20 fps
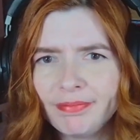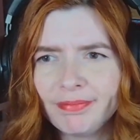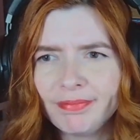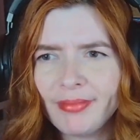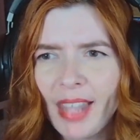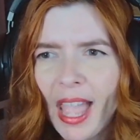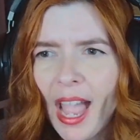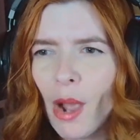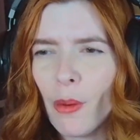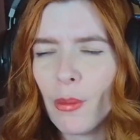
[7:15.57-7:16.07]

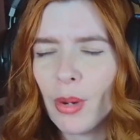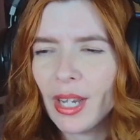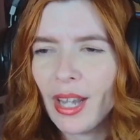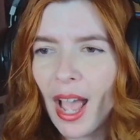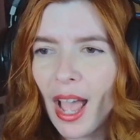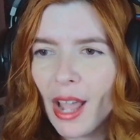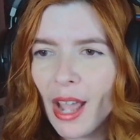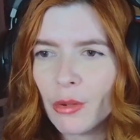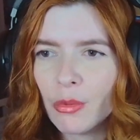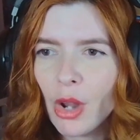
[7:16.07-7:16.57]
how it,
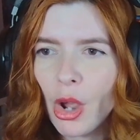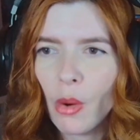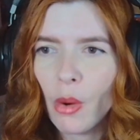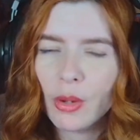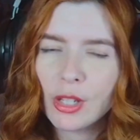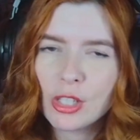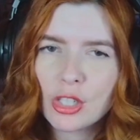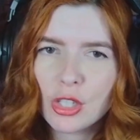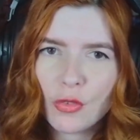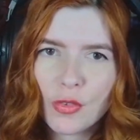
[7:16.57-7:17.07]
I don't know,
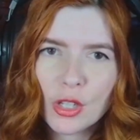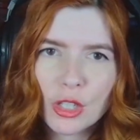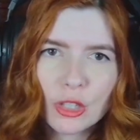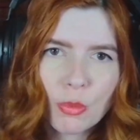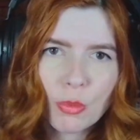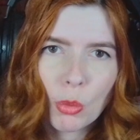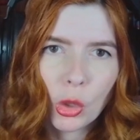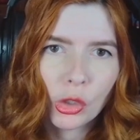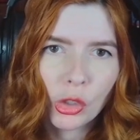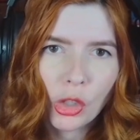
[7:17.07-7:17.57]
it just feels
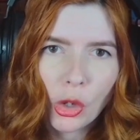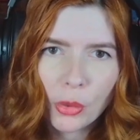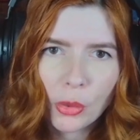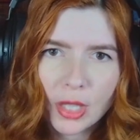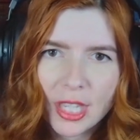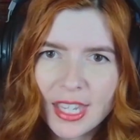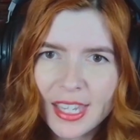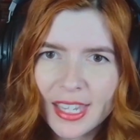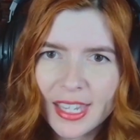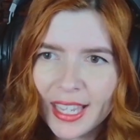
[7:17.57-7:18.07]
more low
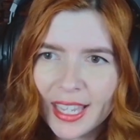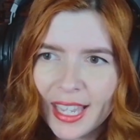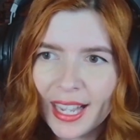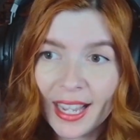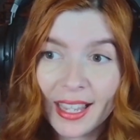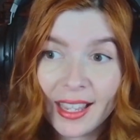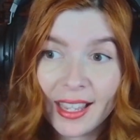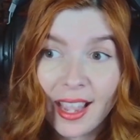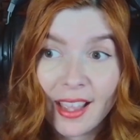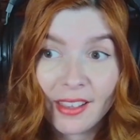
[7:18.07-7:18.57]
key. And
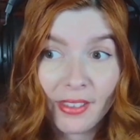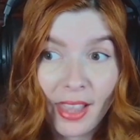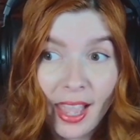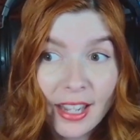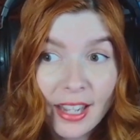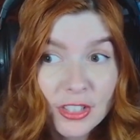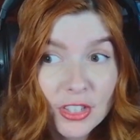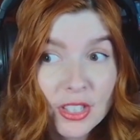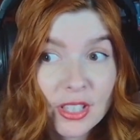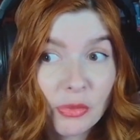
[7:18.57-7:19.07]
I
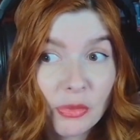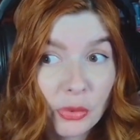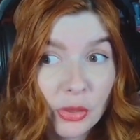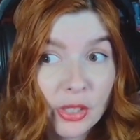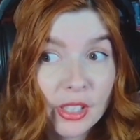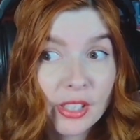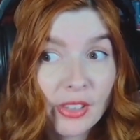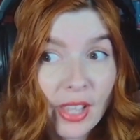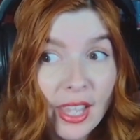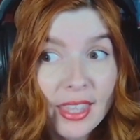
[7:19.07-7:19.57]
actually
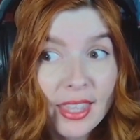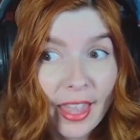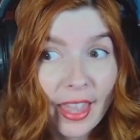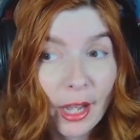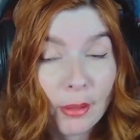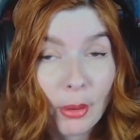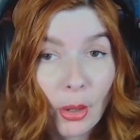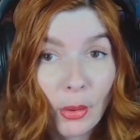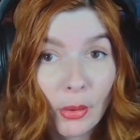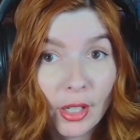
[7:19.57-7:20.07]
really like that
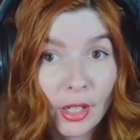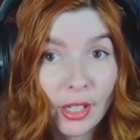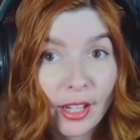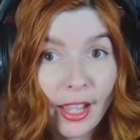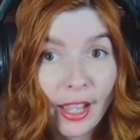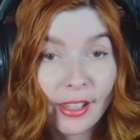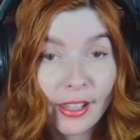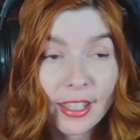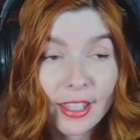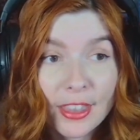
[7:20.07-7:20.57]
about it.
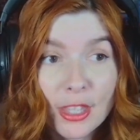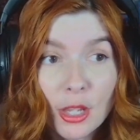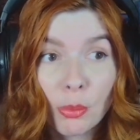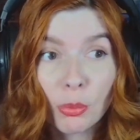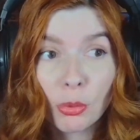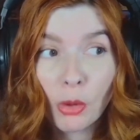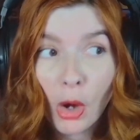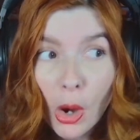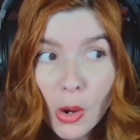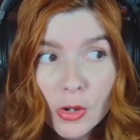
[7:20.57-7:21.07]
I like the
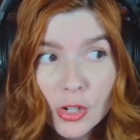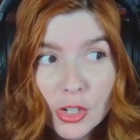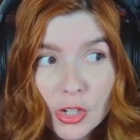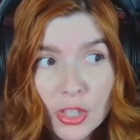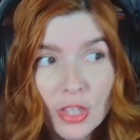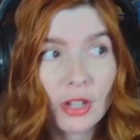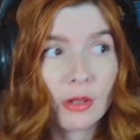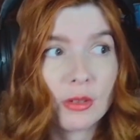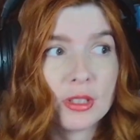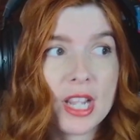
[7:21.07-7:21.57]
approach
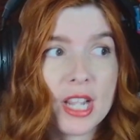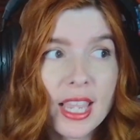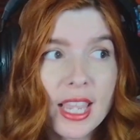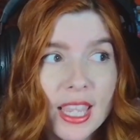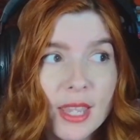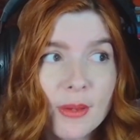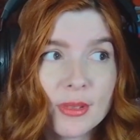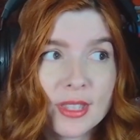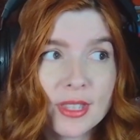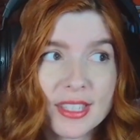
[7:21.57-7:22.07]
they were
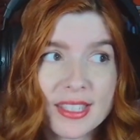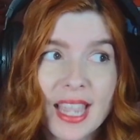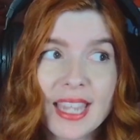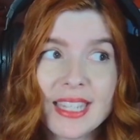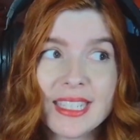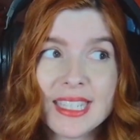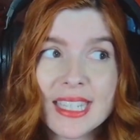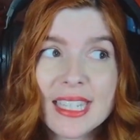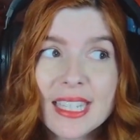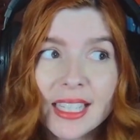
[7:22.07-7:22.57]
taking with this
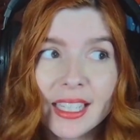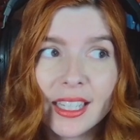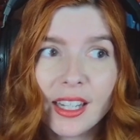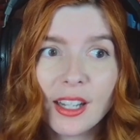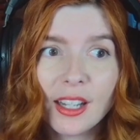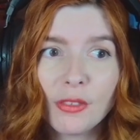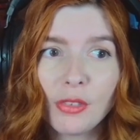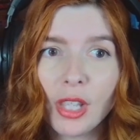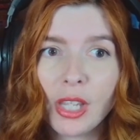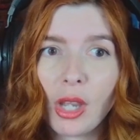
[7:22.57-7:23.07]
idea
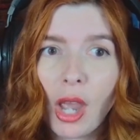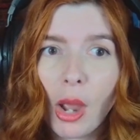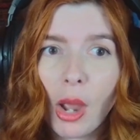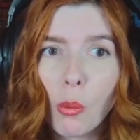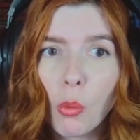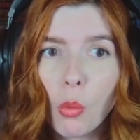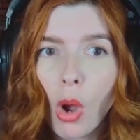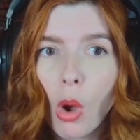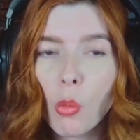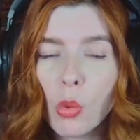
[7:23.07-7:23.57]
of like,
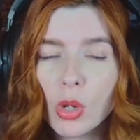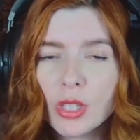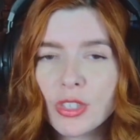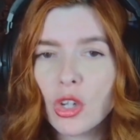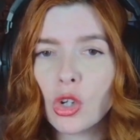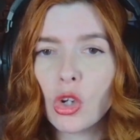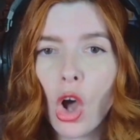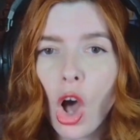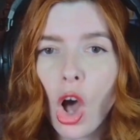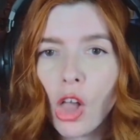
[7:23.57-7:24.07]
what's
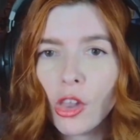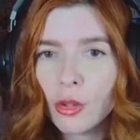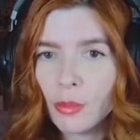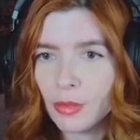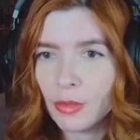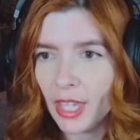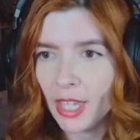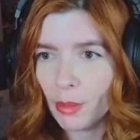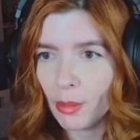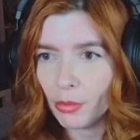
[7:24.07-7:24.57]
a
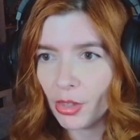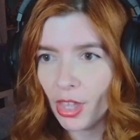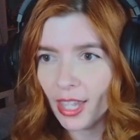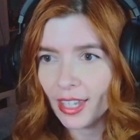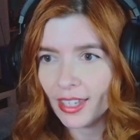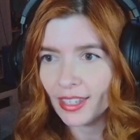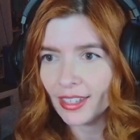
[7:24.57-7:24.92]
Gollum game like?